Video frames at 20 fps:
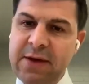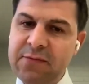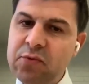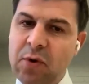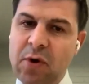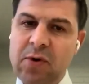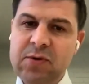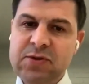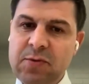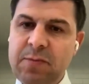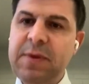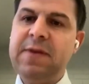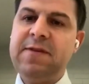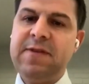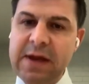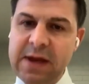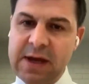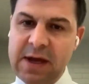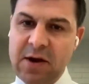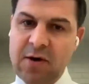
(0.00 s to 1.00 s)
have to also
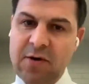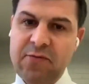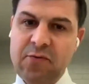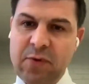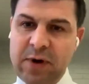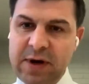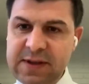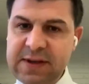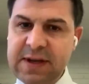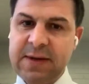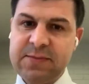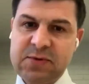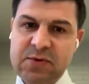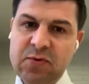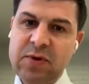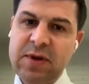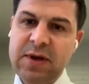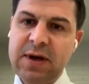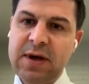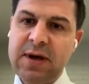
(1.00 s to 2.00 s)
be thinking of when it
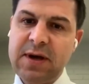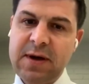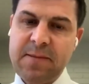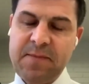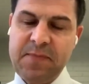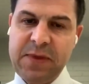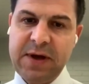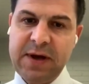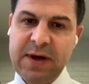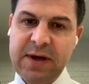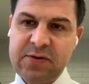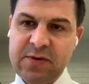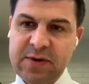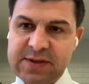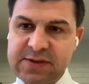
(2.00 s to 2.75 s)
comes to the